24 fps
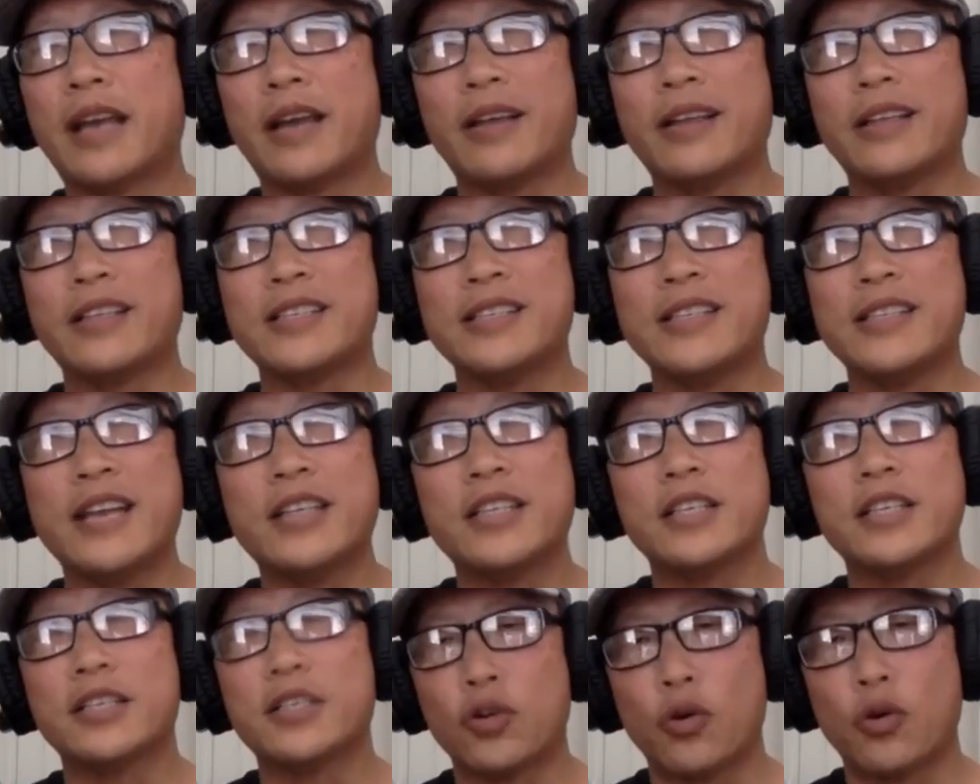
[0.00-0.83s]
I, it's not
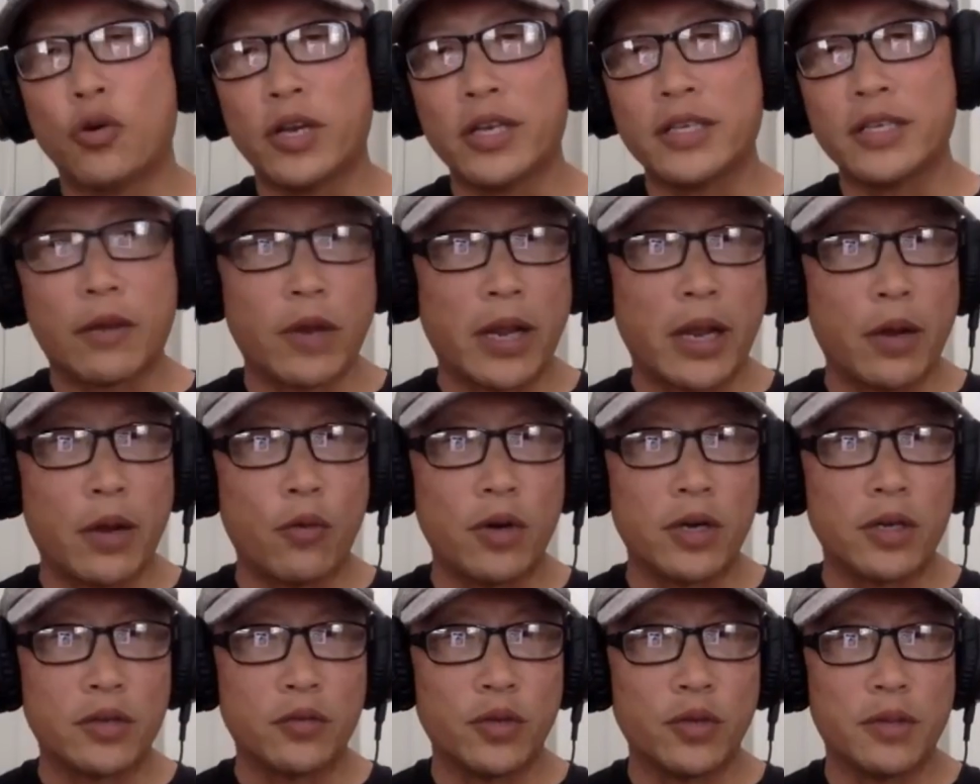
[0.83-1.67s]
just toys when i
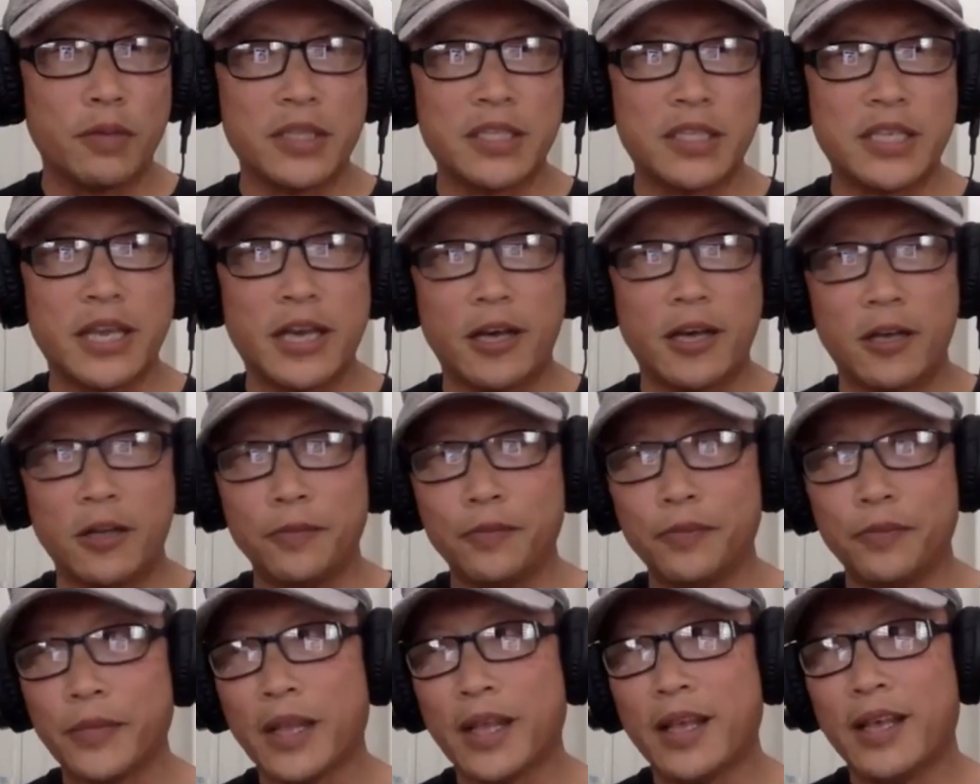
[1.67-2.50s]
worked with
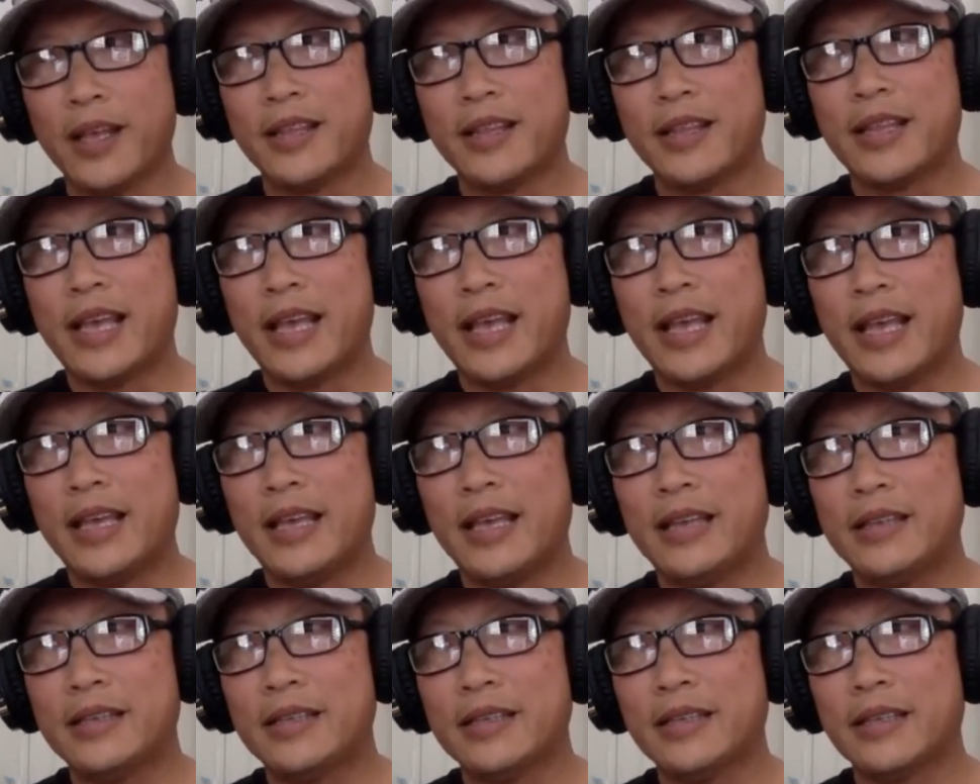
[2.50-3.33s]
mattel
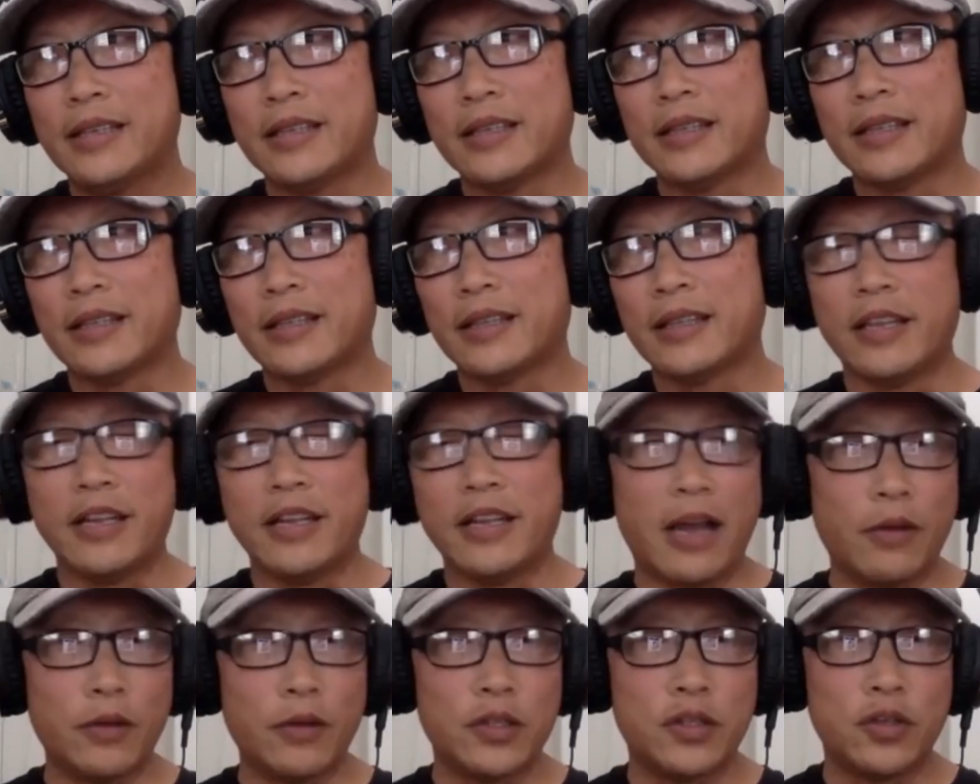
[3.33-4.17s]
they you
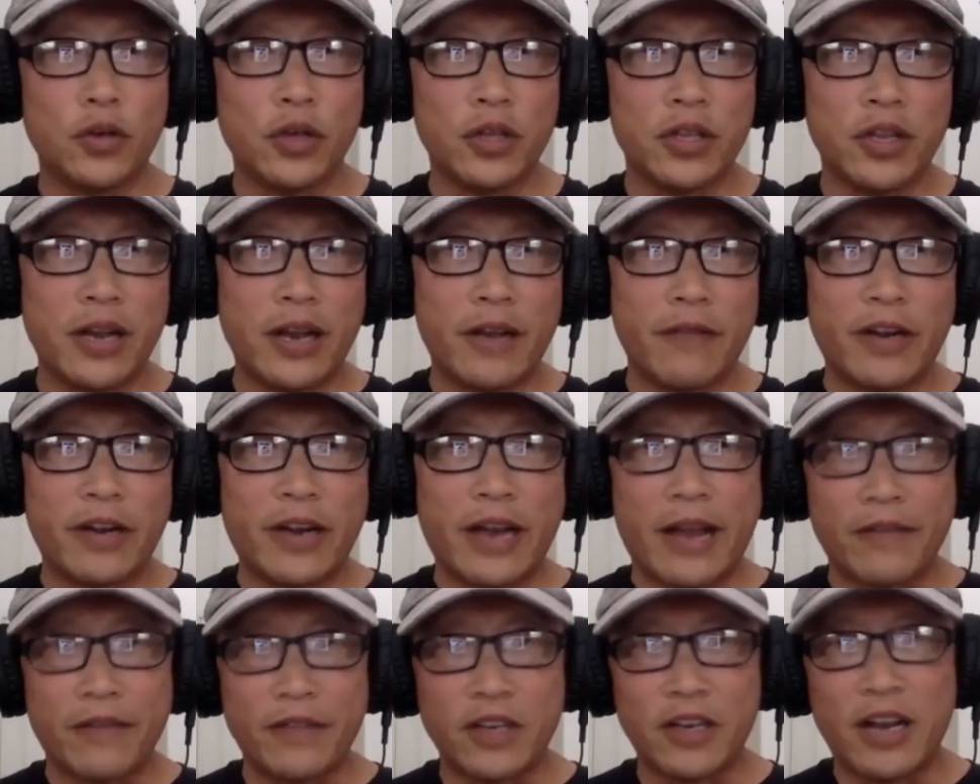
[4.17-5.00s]
know, I was doing their Ever
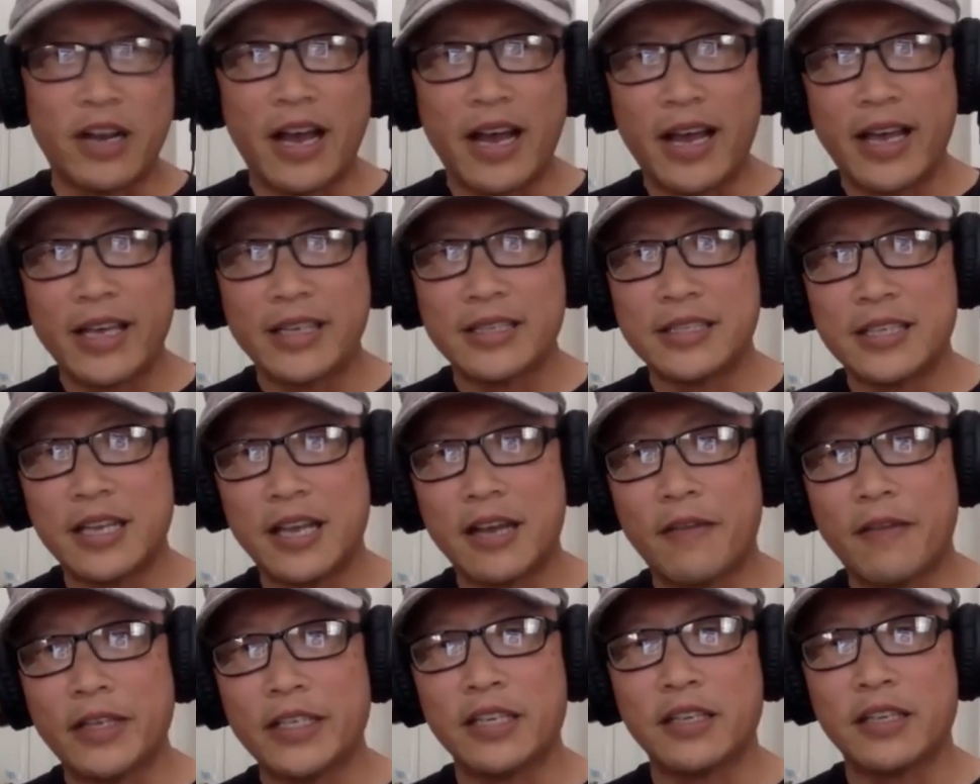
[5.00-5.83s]
After High
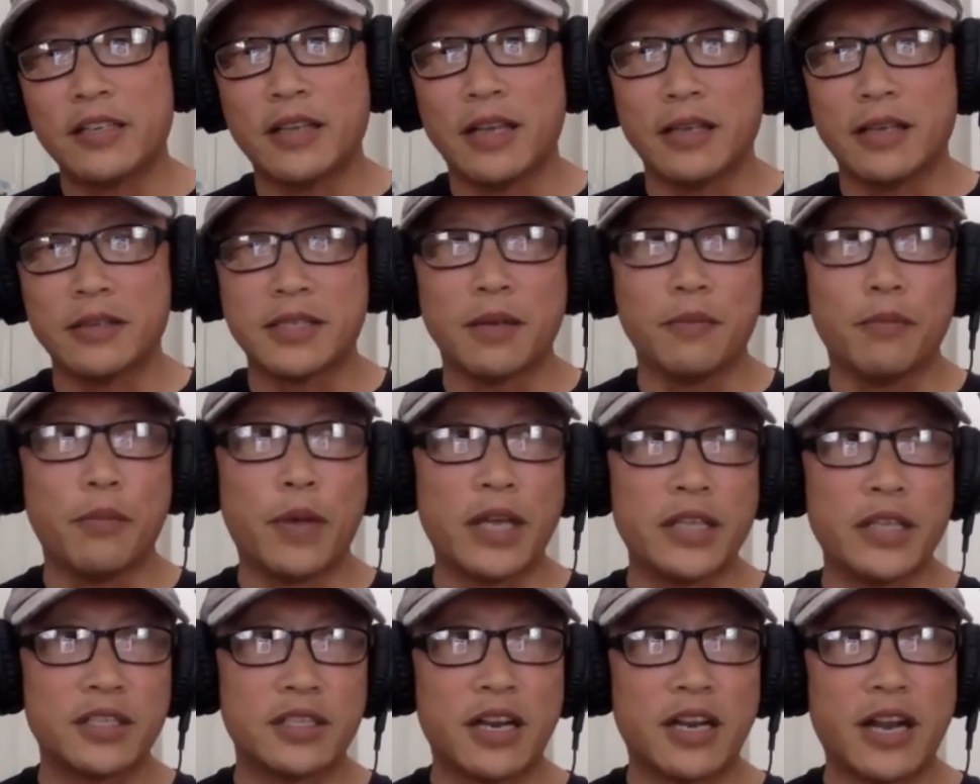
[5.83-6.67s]
stuff. I did some
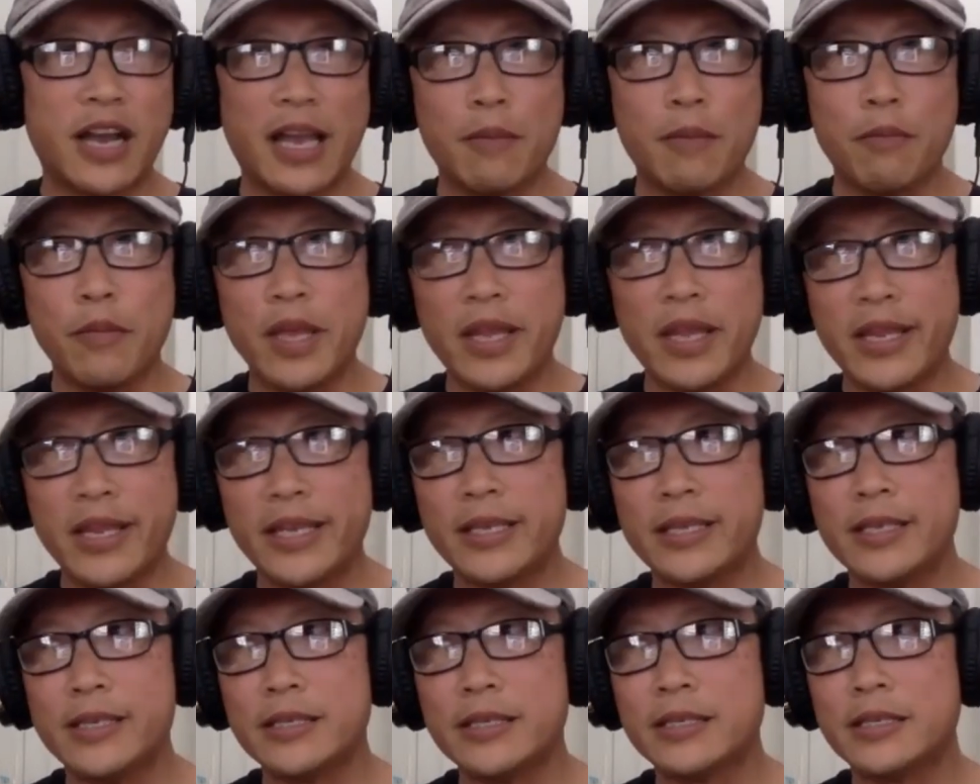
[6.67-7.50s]
Monster High
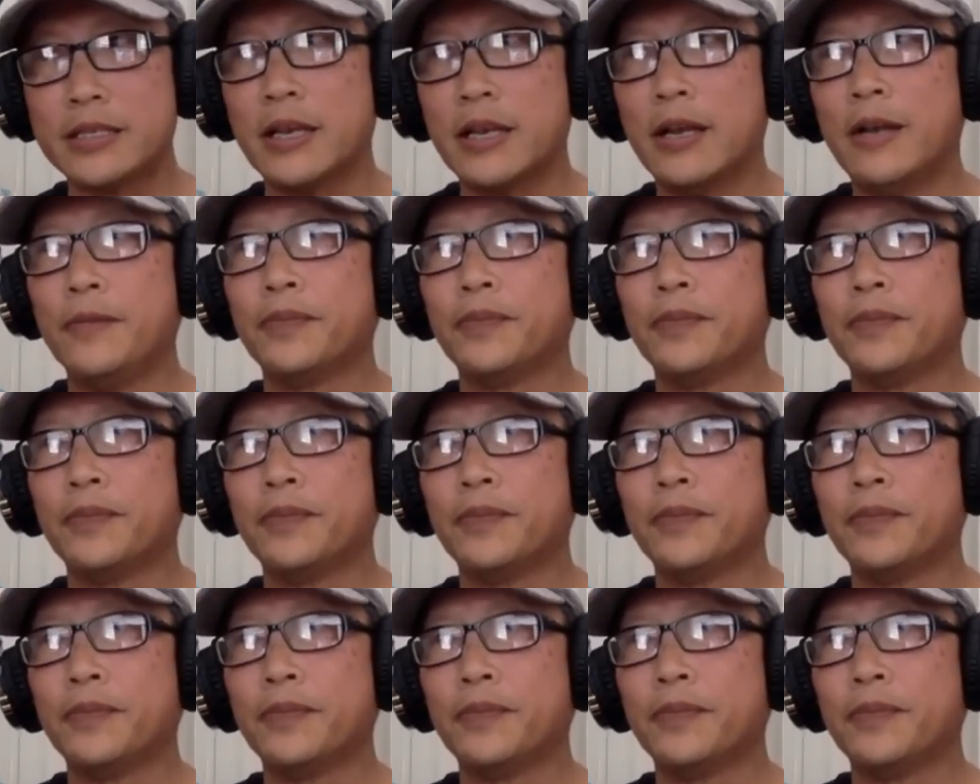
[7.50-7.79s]
minis,